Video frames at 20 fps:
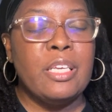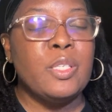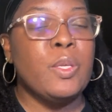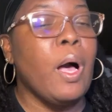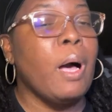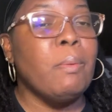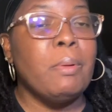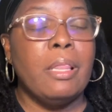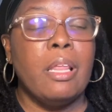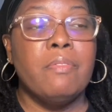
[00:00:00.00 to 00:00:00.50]
So
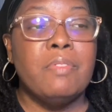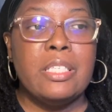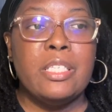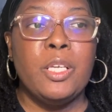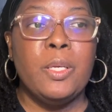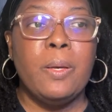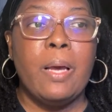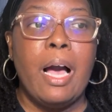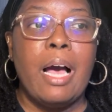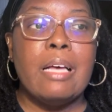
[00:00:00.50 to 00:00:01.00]
I would love to see
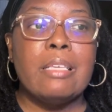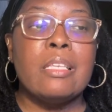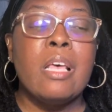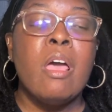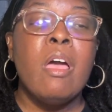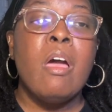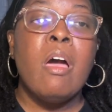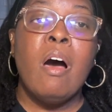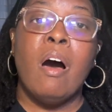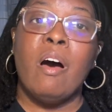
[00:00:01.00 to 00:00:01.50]
you guys
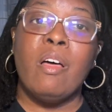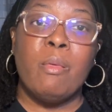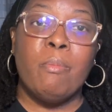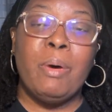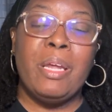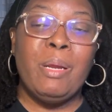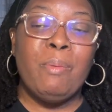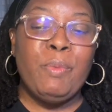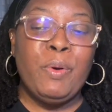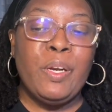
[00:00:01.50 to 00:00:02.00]
on the
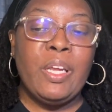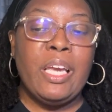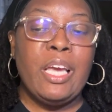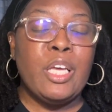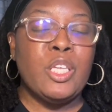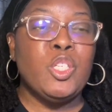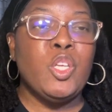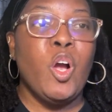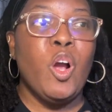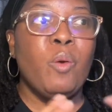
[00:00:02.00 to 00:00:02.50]
Monday morning
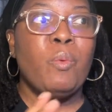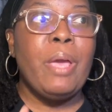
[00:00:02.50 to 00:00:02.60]
kickstart.